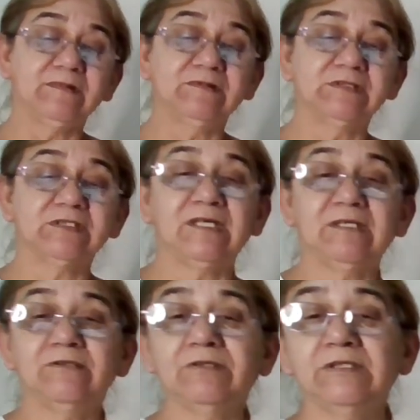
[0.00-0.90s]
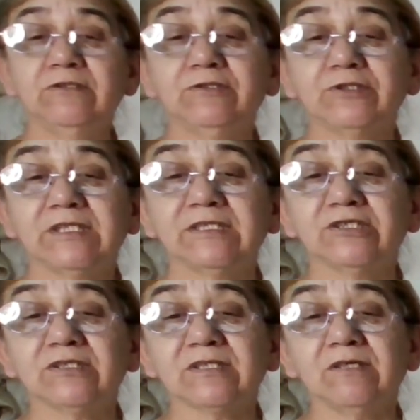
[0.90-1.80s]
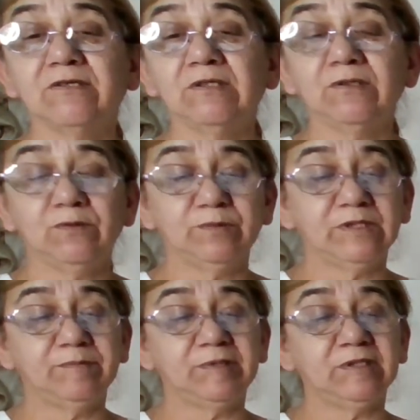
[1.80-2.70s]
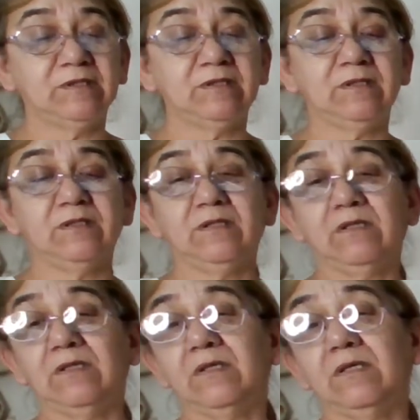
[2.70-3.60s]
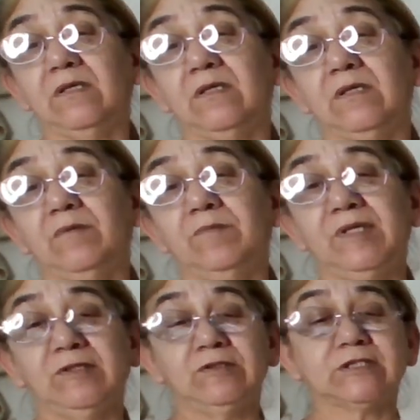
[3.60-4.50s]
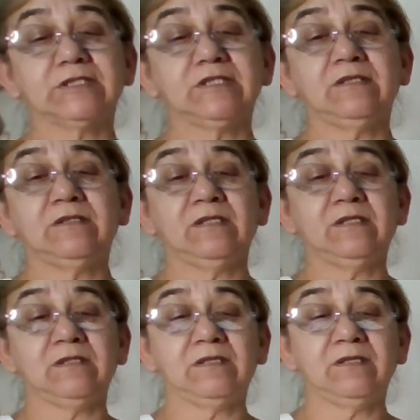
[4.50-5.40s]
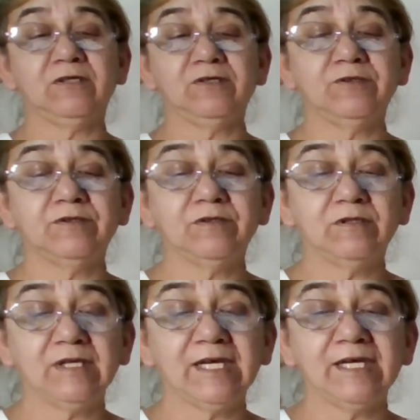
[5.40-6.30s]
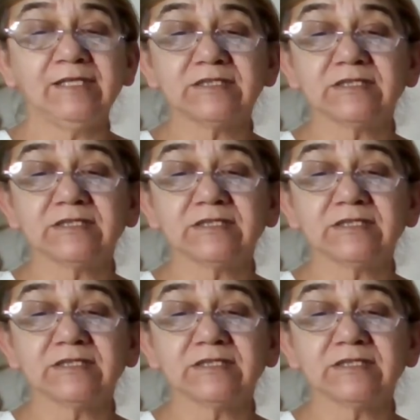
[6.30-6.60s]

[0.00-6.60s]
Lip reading: She's got her little dress, she's got her little ribbon. belt and then her hat.